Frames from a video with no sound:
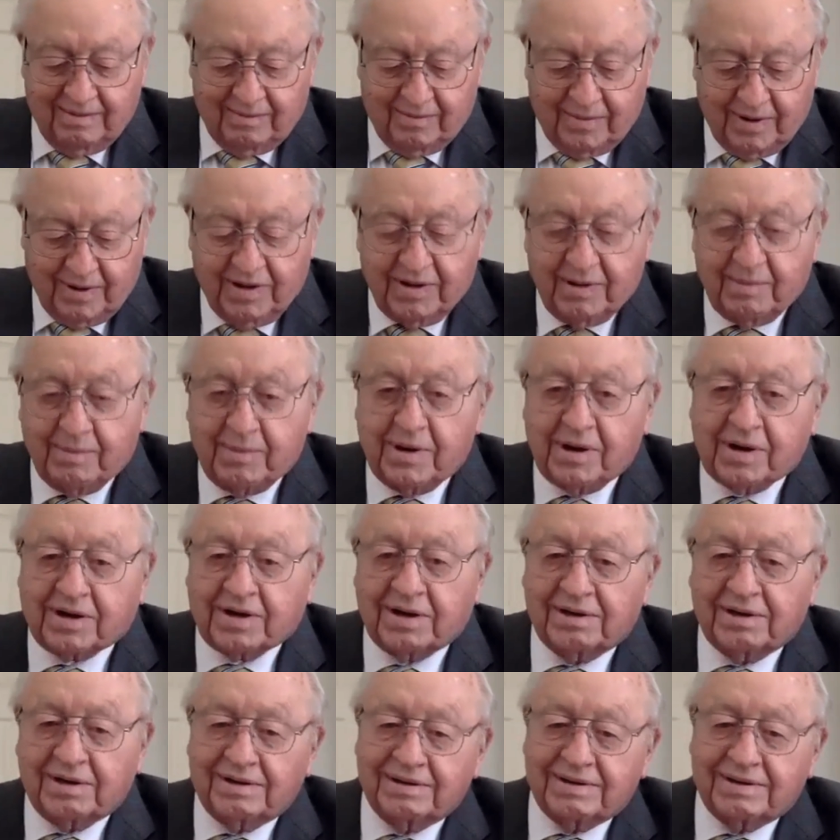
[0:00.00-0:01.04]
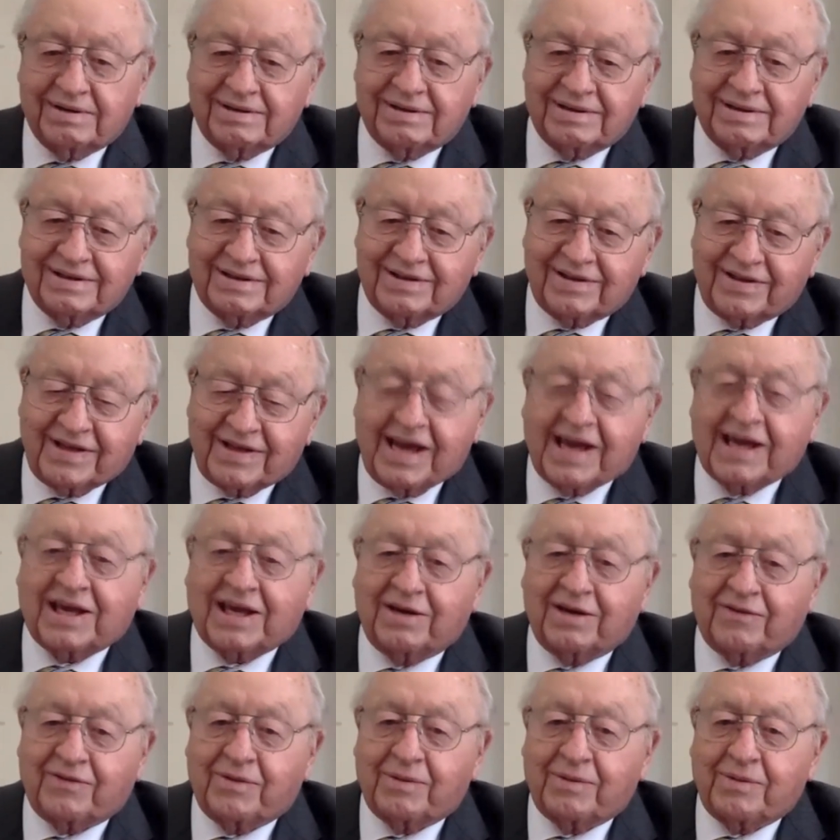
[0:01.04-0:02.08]
Brother Booker, thank
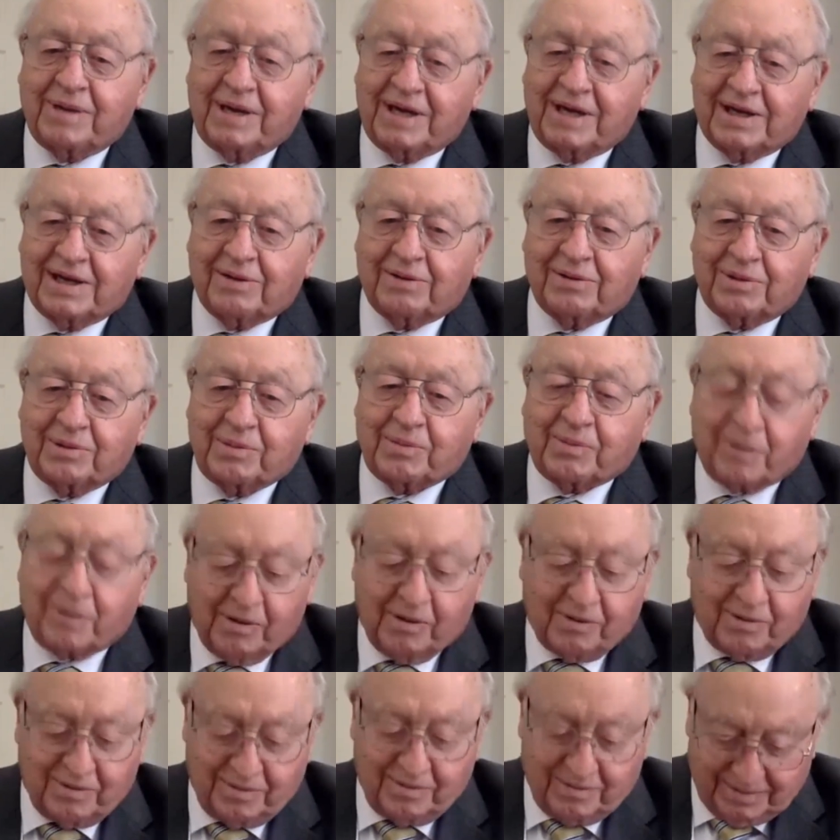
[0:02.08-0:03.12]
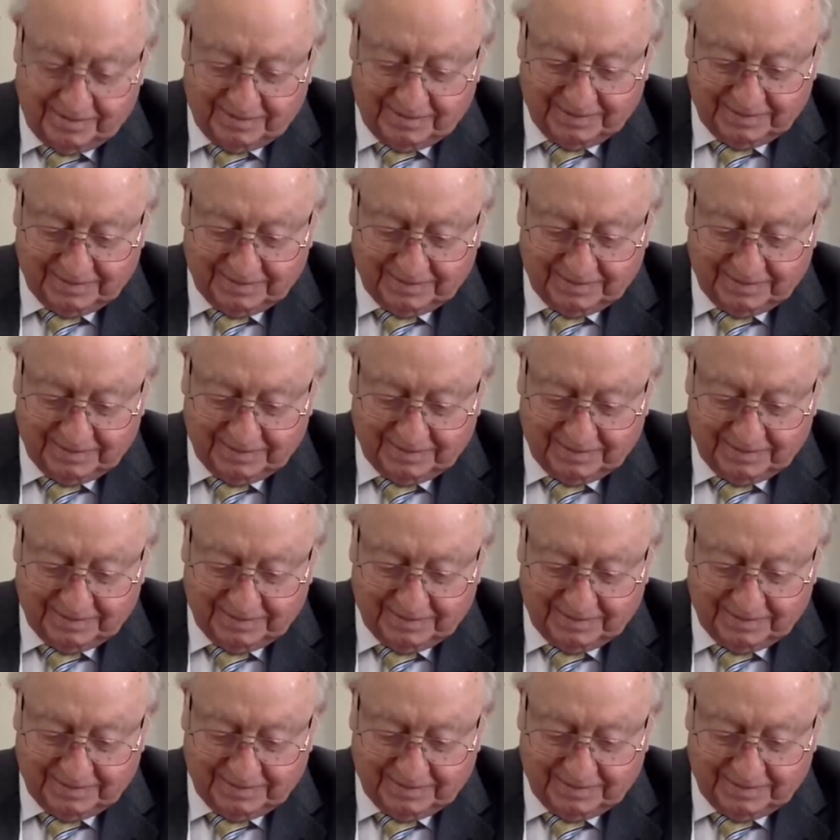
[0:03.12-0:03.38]
you for being on the program.